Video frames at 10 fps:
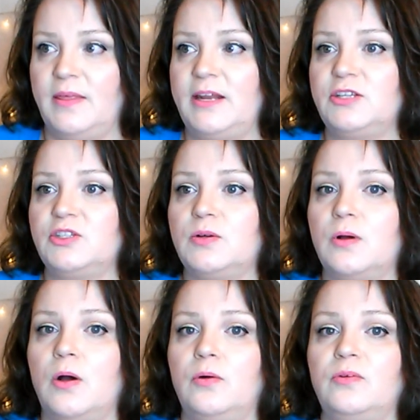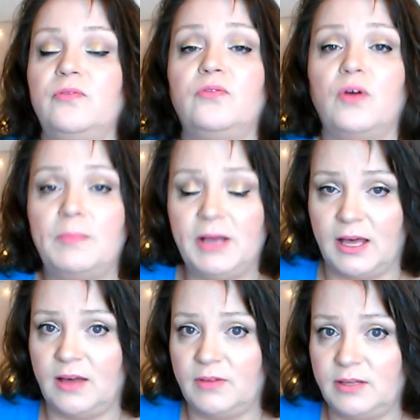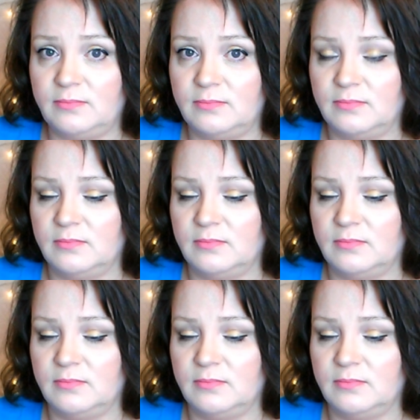that has grown from a coven.